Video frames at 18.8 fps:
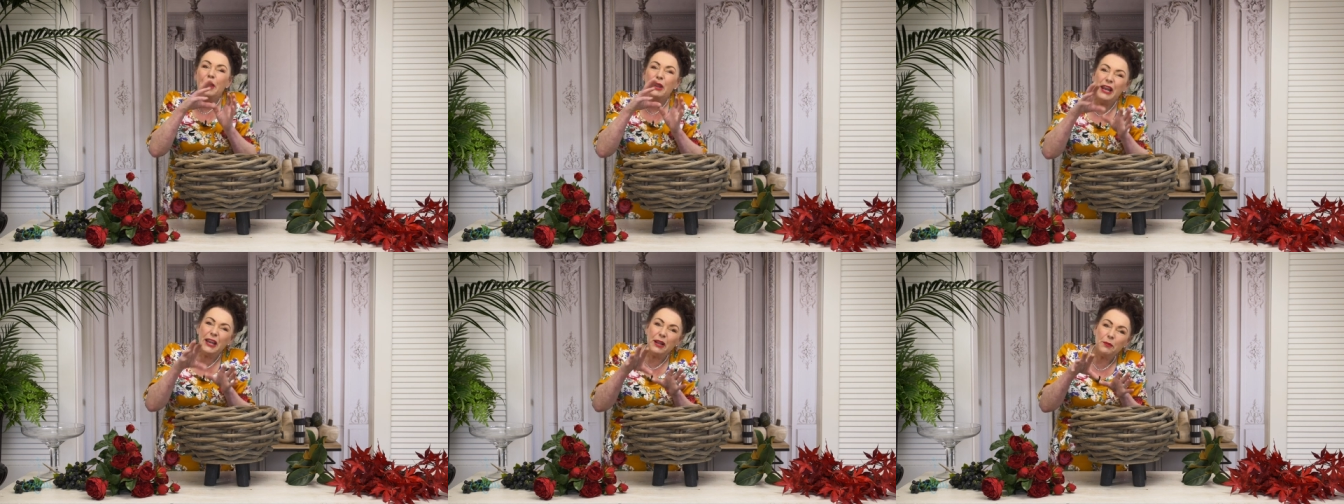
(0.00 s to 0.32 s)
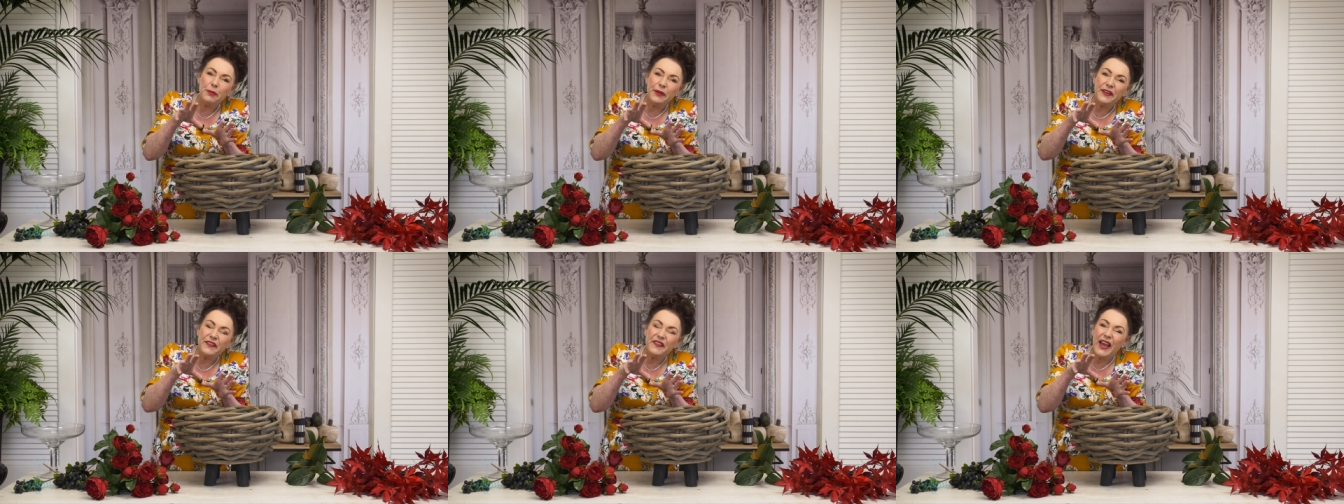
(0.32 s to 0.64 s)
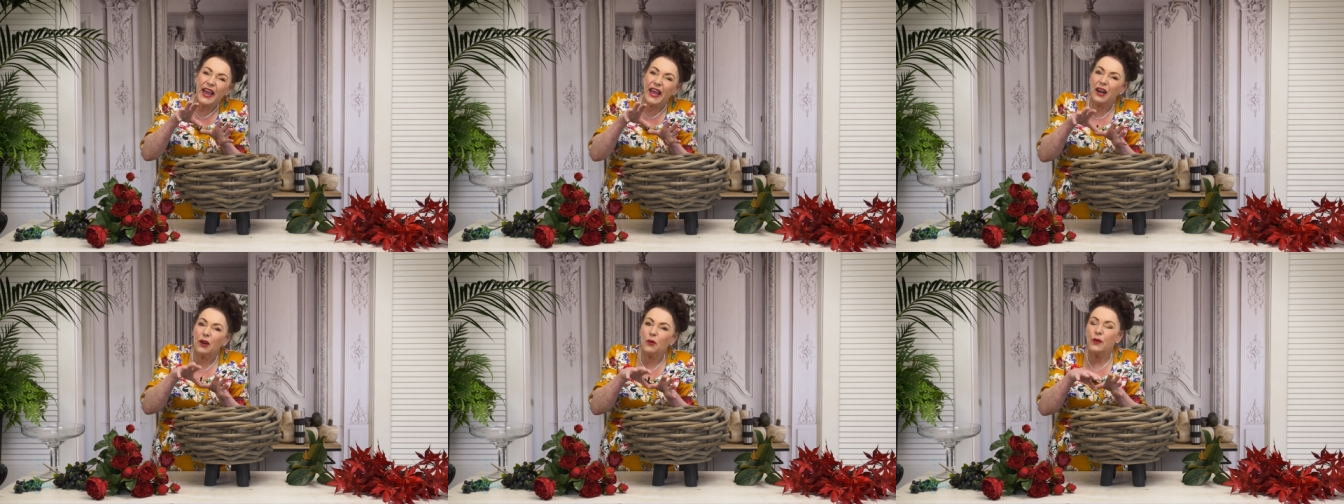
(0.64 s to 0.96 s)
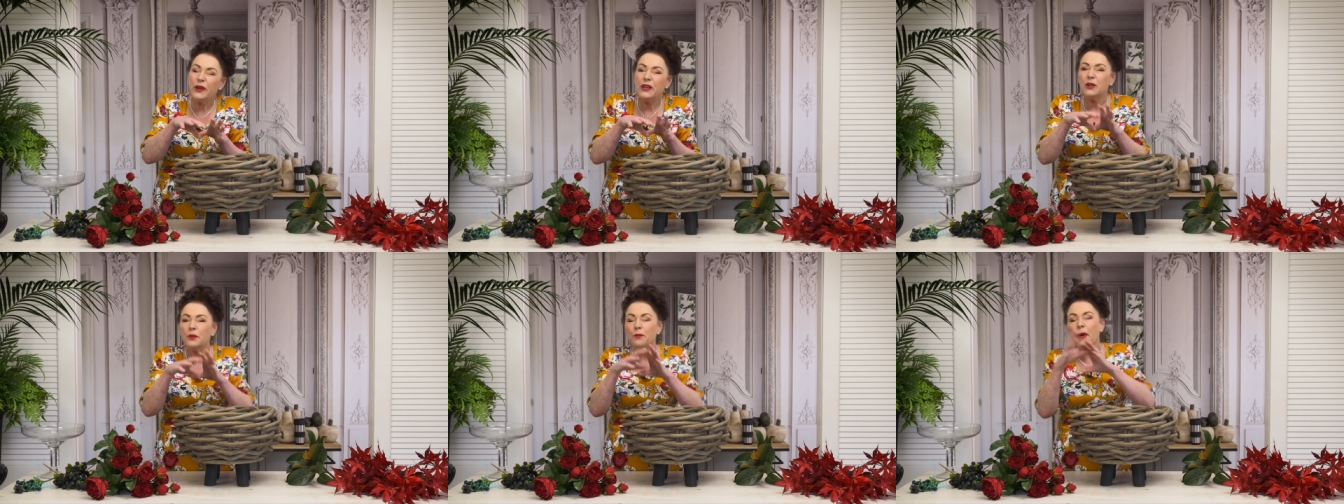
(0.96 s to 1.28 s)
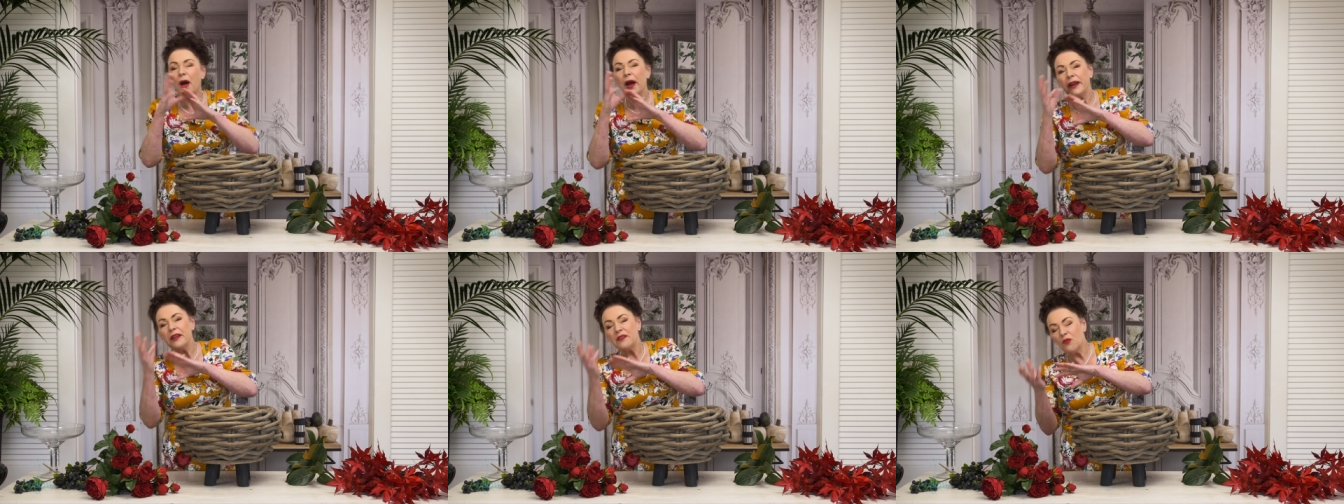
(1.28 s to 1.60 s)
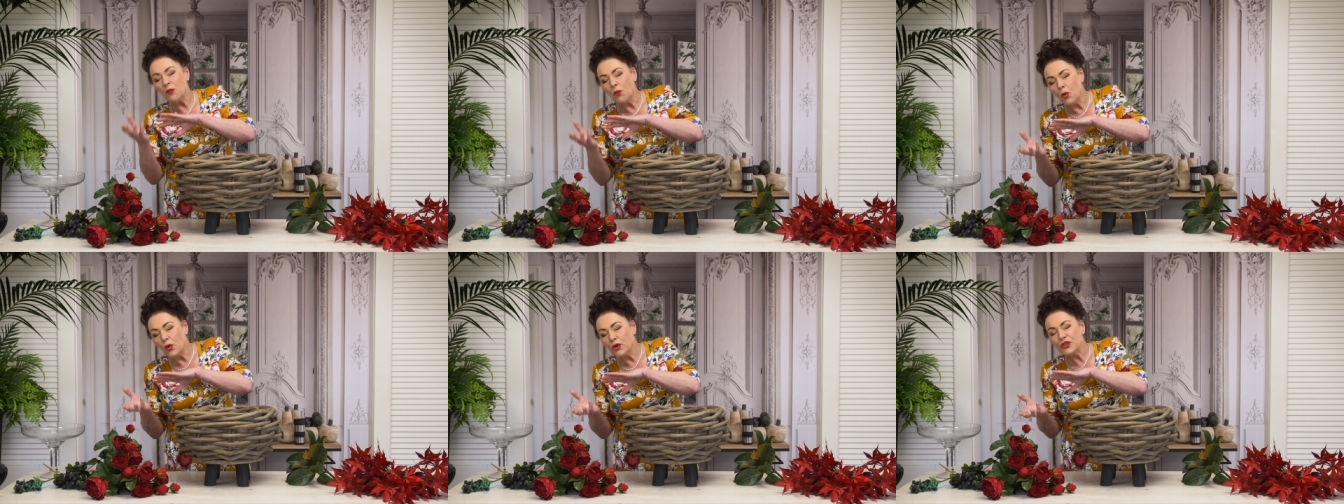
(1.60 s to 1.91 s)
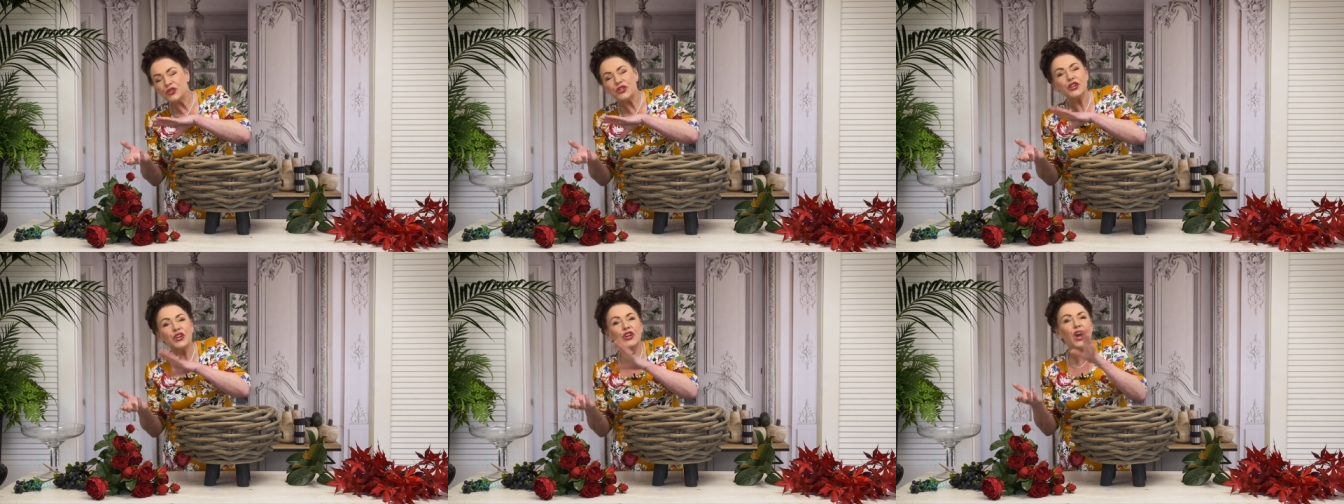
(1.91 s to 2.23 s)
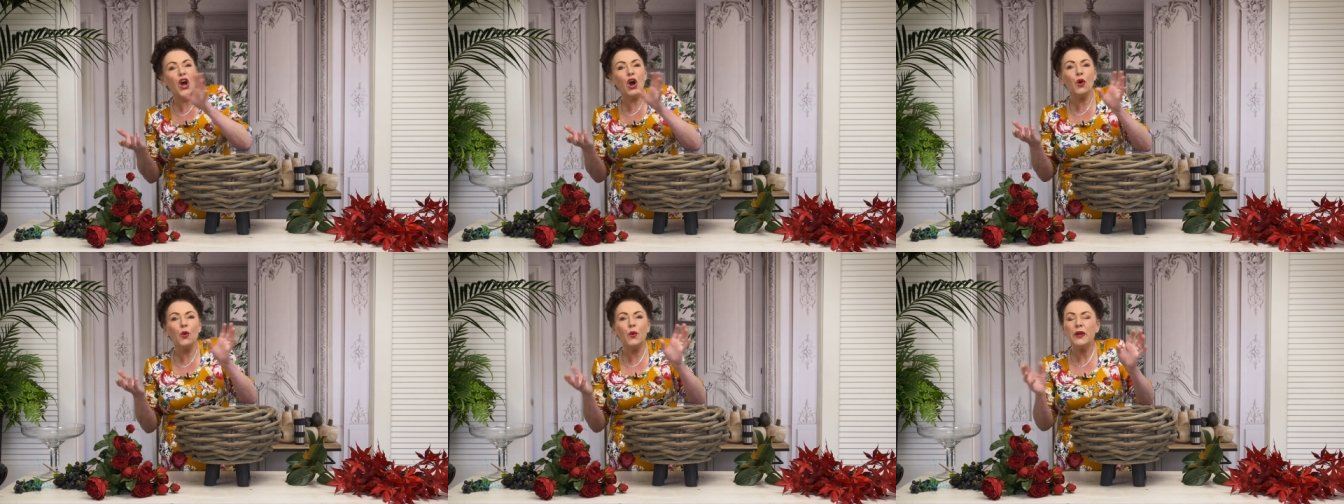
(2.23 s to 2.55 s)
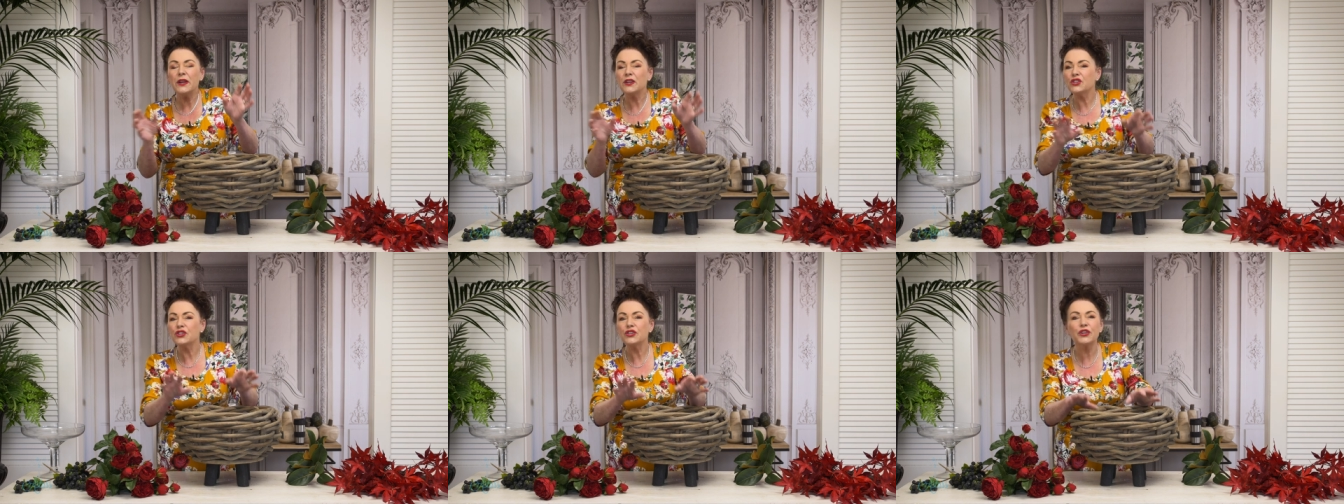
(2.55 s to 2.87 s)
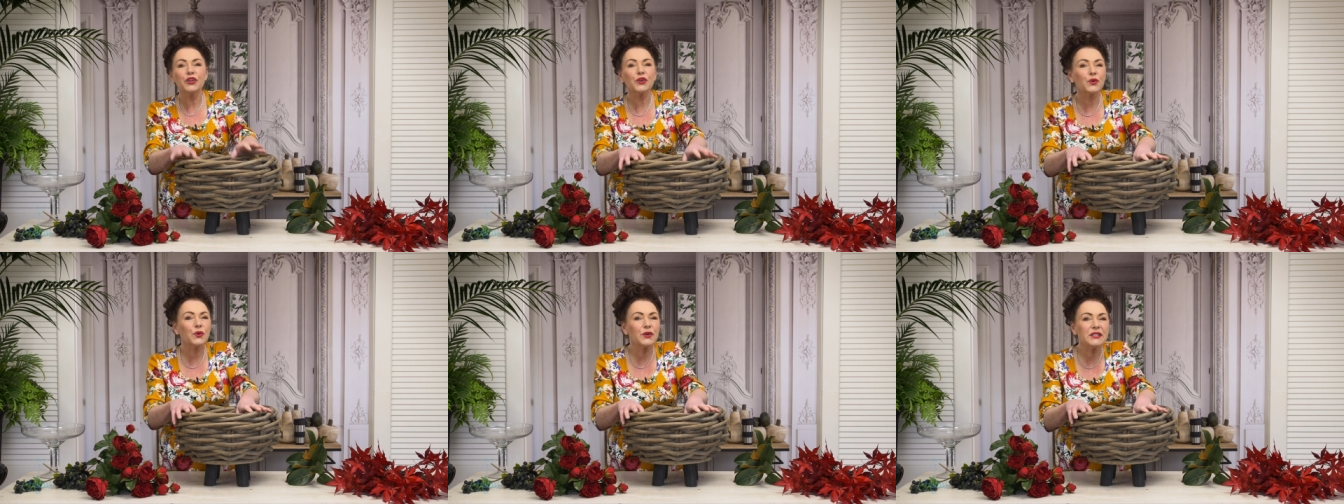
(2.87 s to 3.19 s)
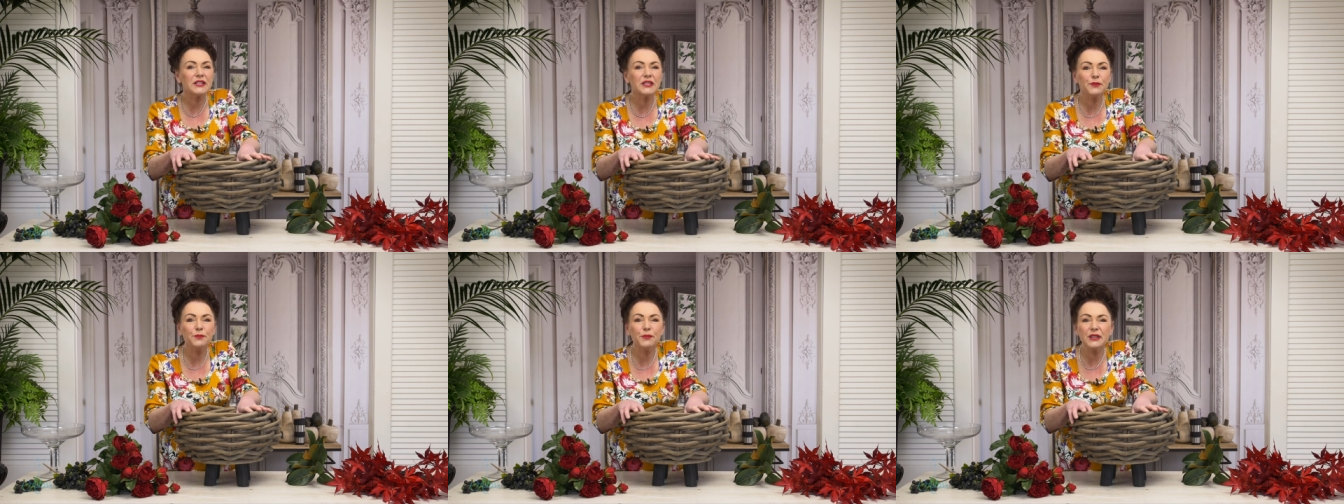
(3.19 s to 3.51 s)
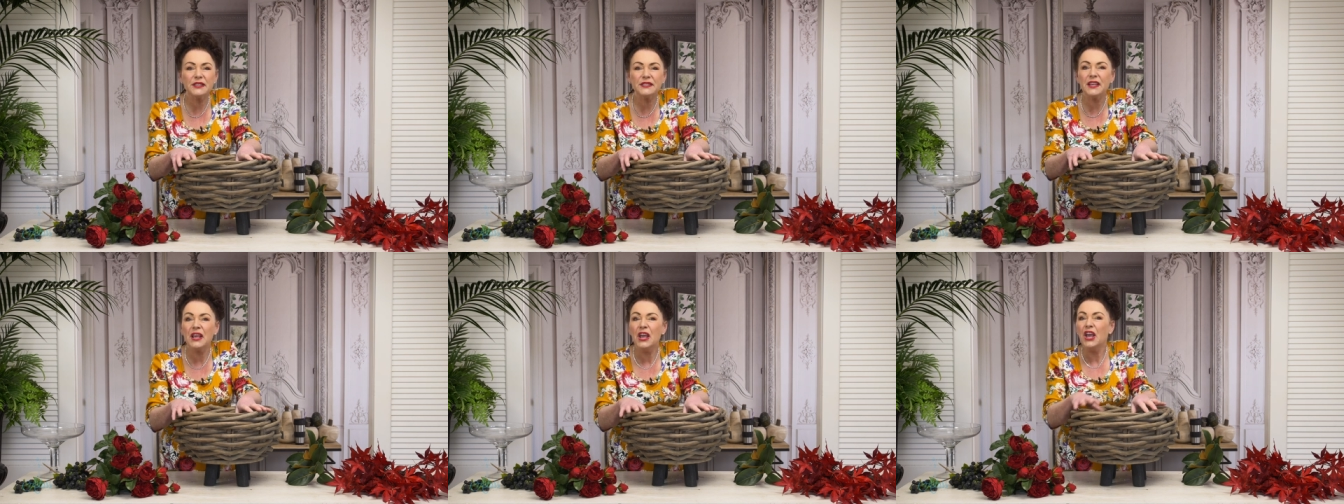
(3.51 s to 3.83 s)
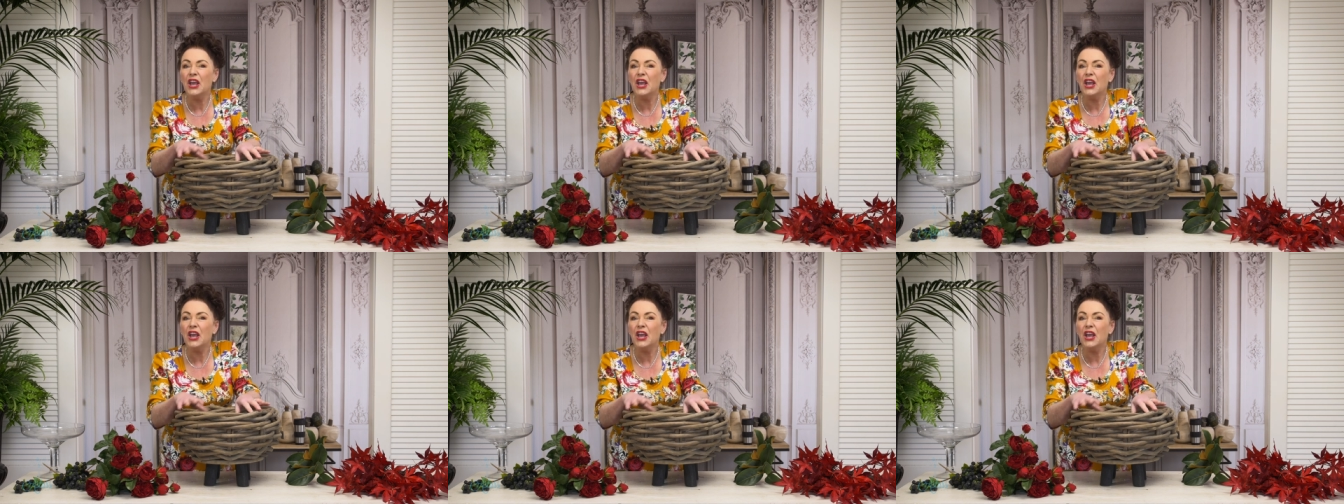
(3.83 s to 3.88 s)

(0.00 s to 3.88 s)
a little bit of Halloween, you might even want to go into Christmas.